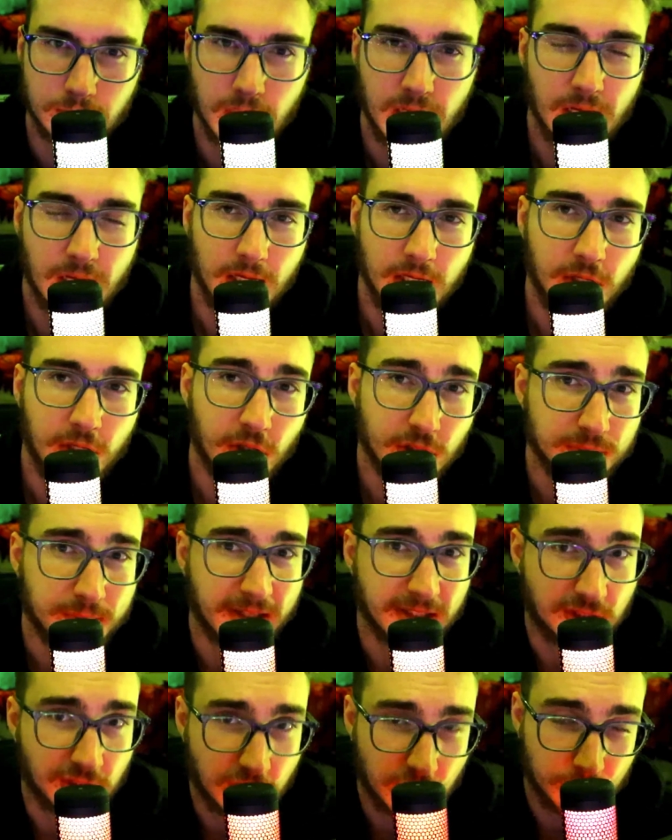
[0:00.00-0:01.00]
here's my
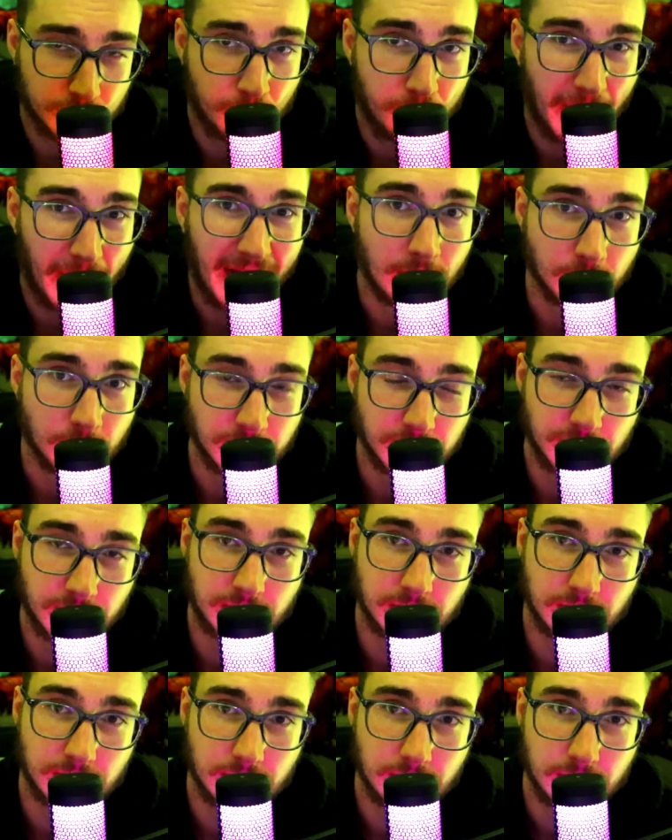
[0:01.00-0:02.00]

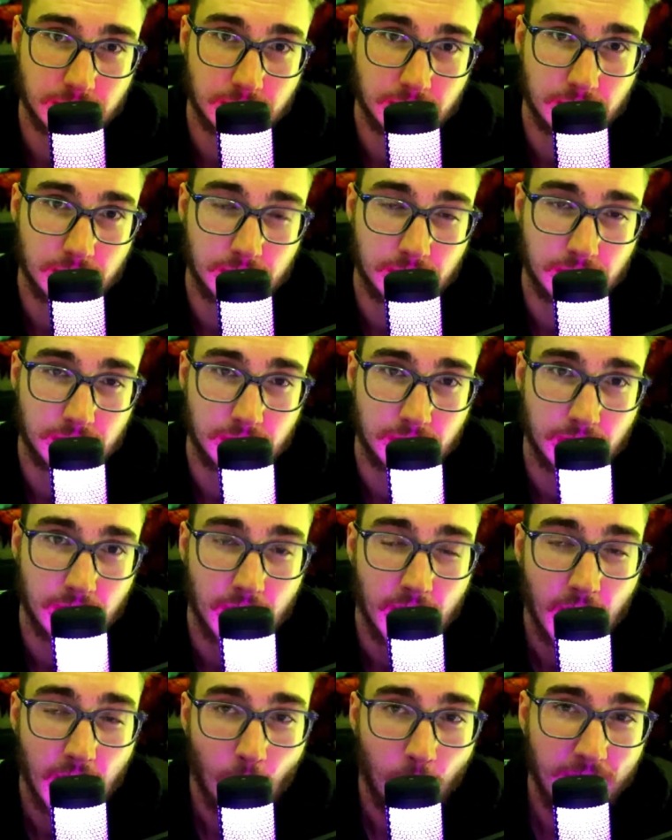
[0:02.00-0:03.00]
spouse.
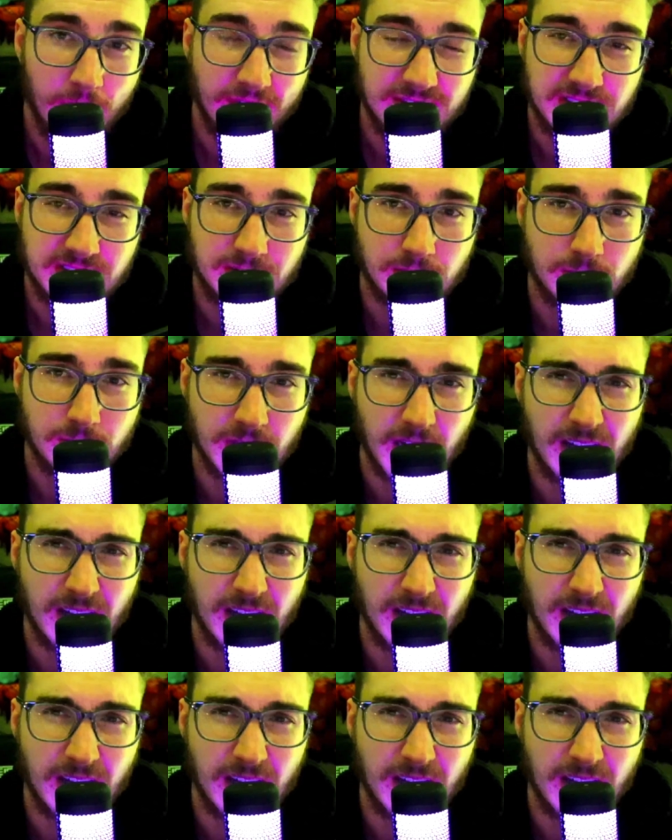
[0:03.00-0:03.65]
We've kind of